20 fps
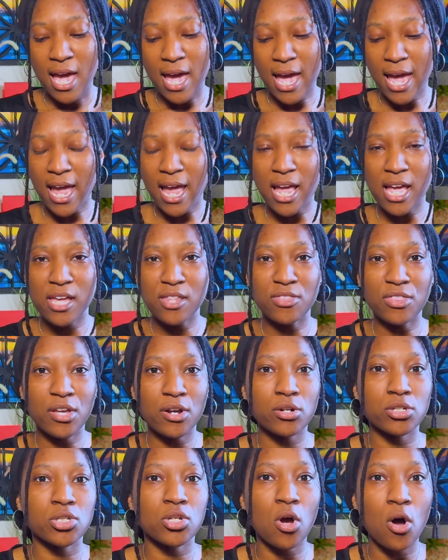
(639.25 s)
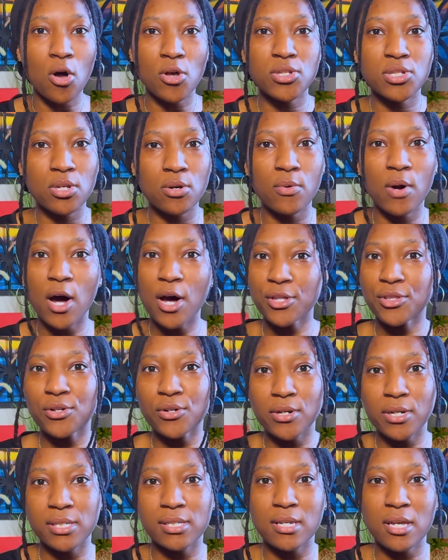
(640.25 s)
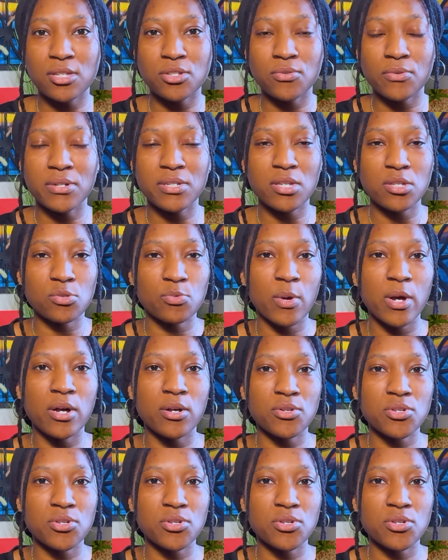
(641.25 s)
and there's also other accessories as well.